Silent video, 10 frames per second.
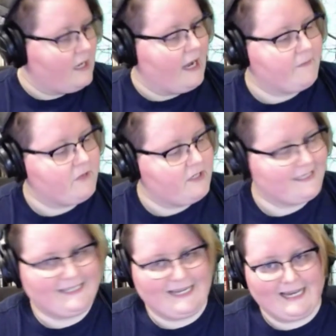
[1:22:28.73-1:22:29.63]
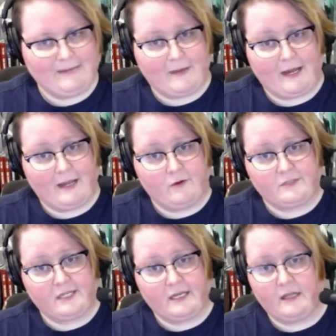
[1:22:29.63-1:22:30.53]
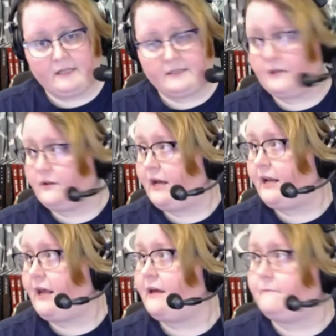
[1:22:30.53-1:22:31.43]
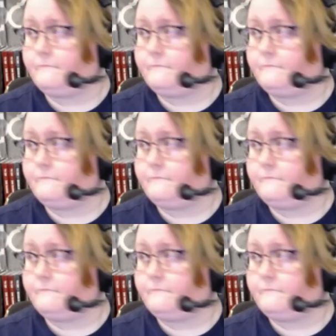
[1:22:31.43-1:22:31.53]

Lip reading: going to stay at my hotel until 9 a.m.